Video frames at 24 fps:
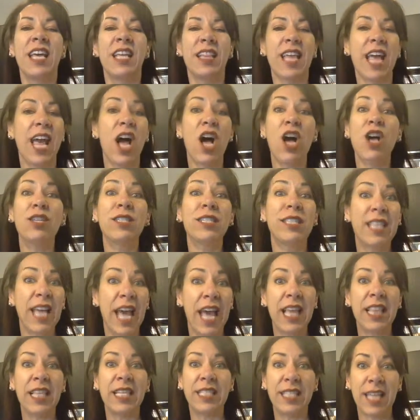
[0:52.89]
they all
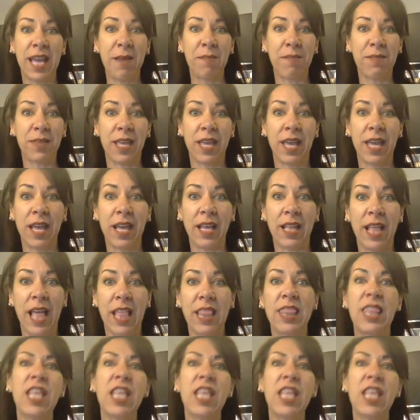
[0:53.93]
say the same thing, that